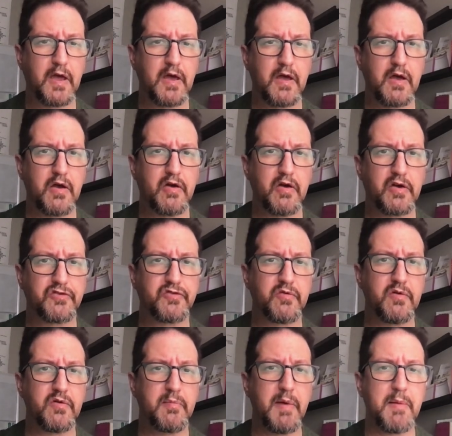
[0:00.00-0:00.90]
All right, so
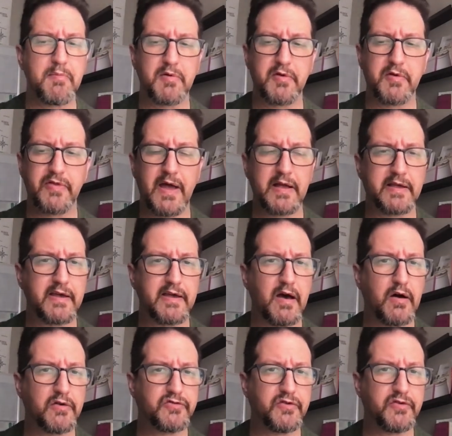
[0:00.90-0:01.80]
remember that
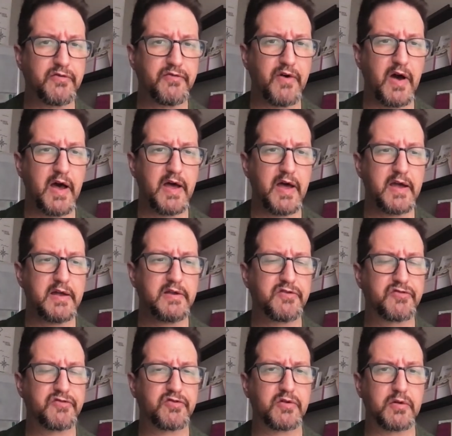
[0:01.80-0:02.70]
calcified
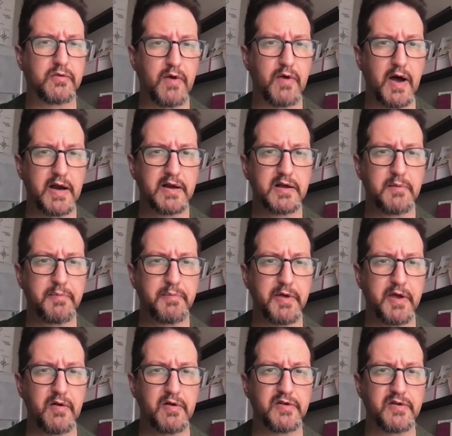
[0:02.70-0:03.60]
sclerotic
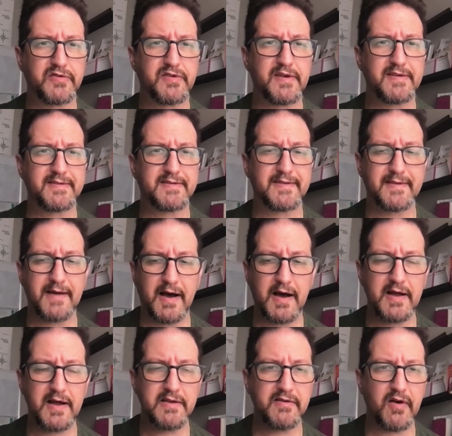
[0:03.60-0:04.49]
appearance is
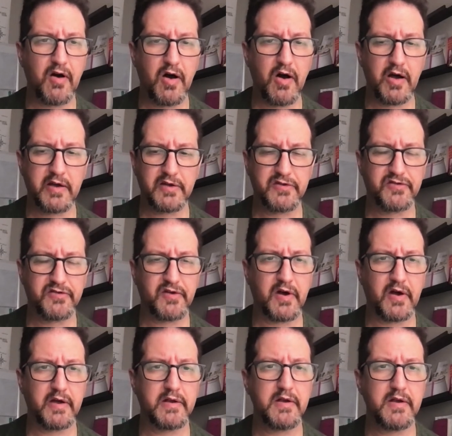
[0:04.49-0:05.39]
not Hawkins
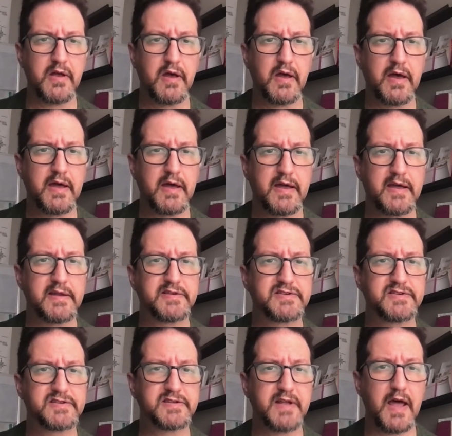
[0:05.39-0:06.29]
sign.
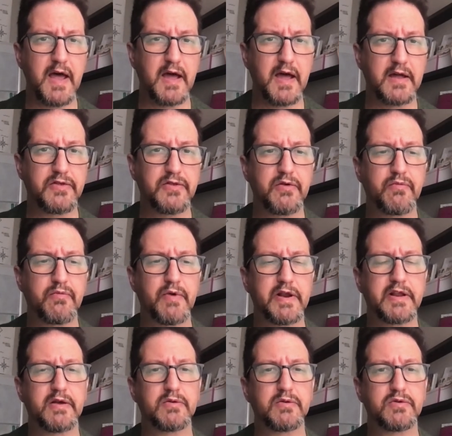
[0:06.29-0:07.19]
Instead, the
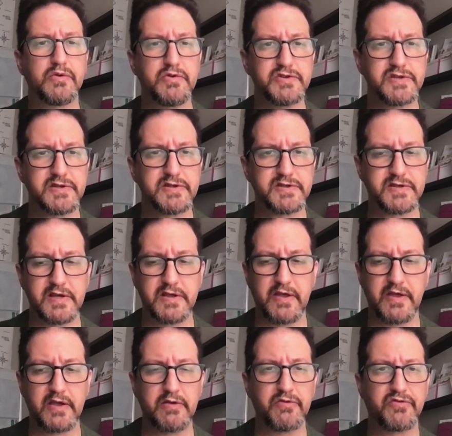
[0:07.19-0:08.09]
radiolucency
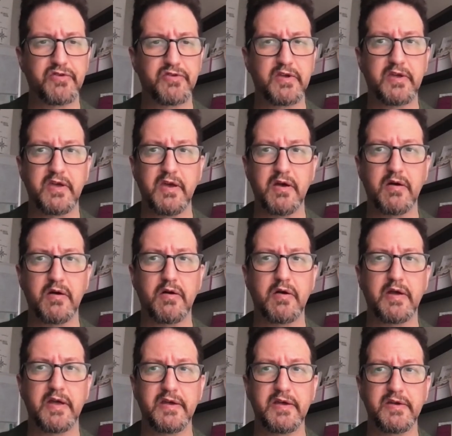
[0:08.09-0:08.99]
that you see
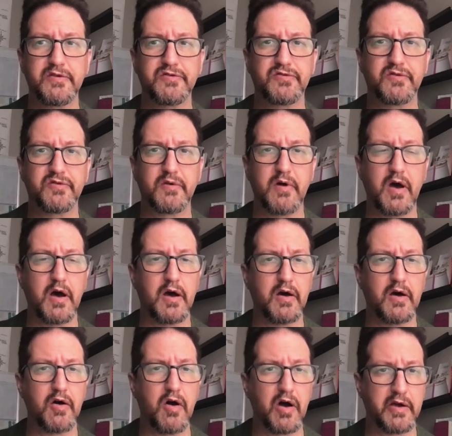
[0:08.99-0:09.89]
here is
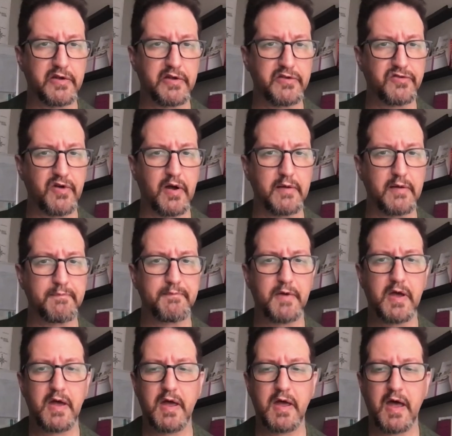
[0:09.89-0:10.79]
Hawkins sign.
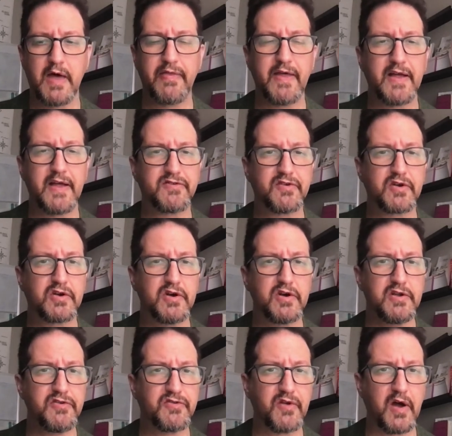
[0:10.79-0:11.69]
And that's a
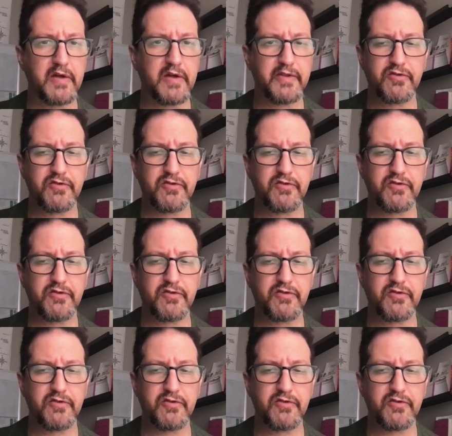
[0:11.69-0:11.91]
good sign.